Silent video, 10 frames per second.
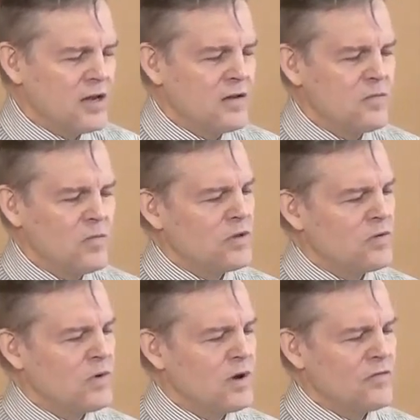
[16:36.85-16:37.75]
Whether
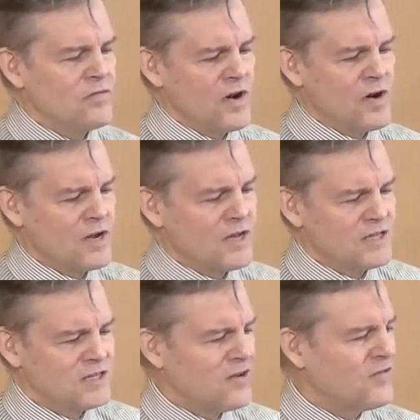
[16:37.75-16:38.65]
we are very
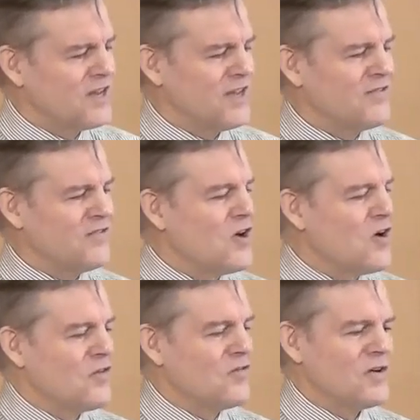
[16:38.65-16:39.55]
conservative
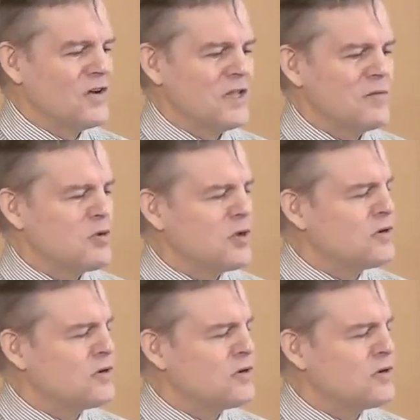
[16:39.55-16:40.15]
or very liberal,